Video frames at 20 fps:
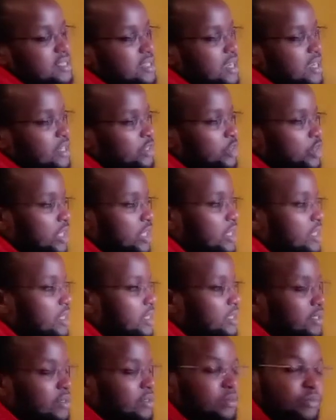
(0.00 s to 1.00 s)
juncture,
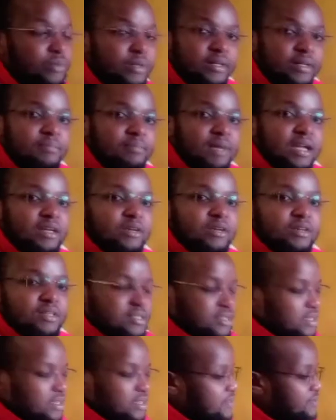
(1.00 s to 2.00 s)
we remind
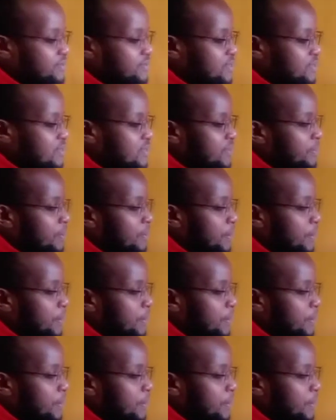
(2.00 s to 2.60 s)
ourselves